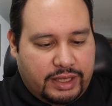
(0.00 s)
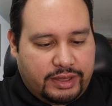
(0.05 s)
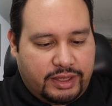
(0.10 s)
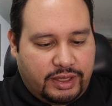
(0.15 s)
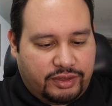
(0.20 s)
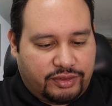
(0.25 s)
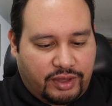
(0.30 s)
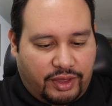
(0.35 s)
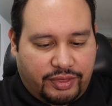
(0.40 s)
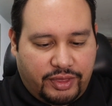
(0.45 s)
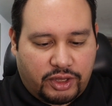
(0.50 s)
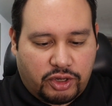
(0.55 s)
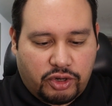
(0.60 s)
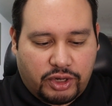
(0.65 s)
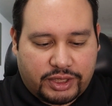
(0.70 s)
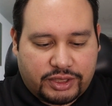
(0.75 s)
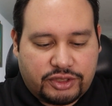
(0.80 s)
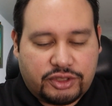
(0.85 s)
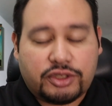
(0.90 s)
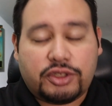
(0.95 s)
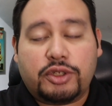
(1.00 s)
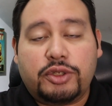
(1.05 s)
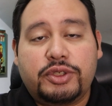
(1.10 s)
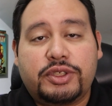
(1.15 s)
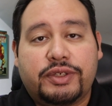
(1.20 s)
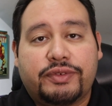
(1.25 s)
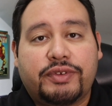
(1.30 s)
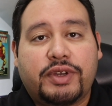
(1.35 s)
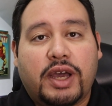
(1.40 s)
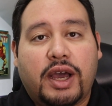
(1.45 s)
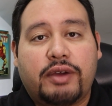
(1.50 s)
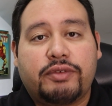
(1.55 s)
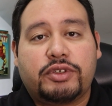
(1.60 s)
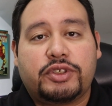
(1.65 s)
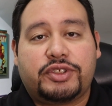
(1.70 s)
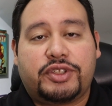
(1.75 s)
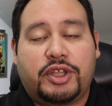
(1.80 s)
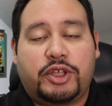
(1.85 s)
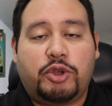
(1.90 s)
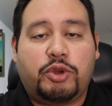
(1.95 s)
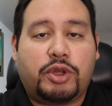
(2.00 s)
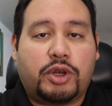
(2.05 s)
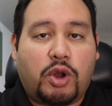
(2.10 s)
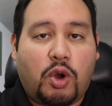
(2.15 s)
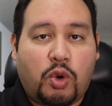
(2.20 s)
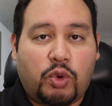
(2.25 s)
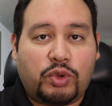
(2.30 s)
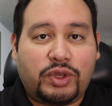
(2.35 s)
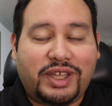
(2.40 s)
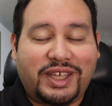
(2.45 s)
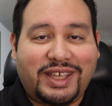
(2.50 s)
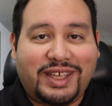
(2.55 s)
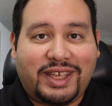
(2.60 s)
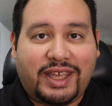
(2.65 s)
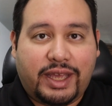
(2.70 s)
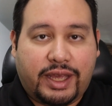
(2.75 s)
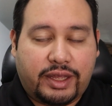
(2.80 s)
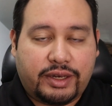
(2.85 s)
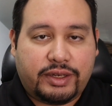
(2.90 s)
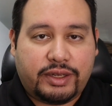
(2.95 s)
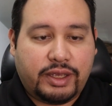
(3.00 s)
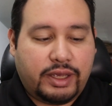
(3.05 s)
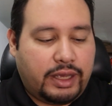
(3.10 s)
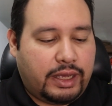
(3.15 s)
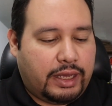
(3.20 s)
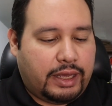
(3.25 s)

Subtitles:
these I think are exclusive covers that you can only get.